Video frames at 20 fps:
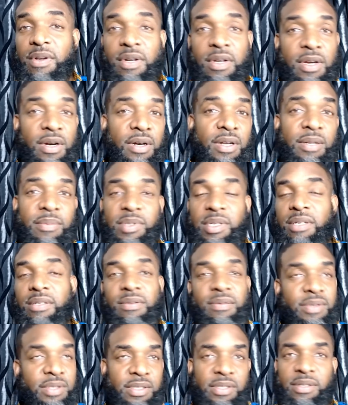they were going to call
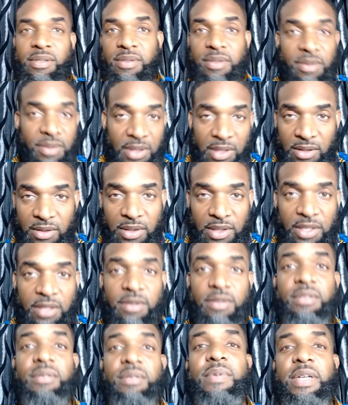themselves, or, you know, the little
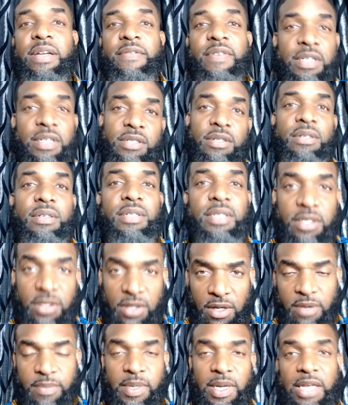leaders or whatever
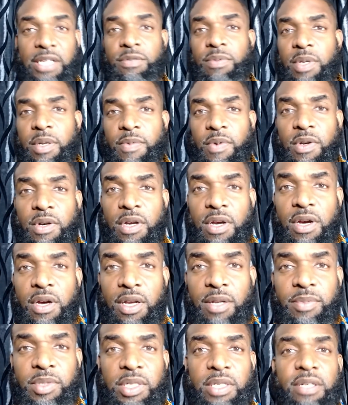determined that's what they were going to
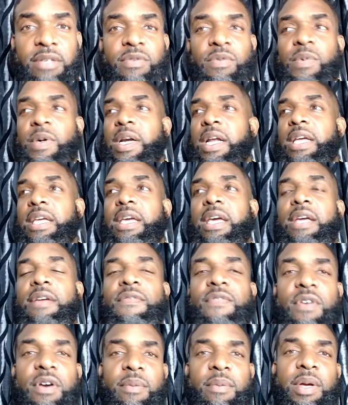call themselves, where that
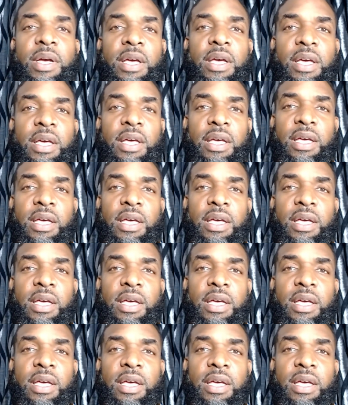came from.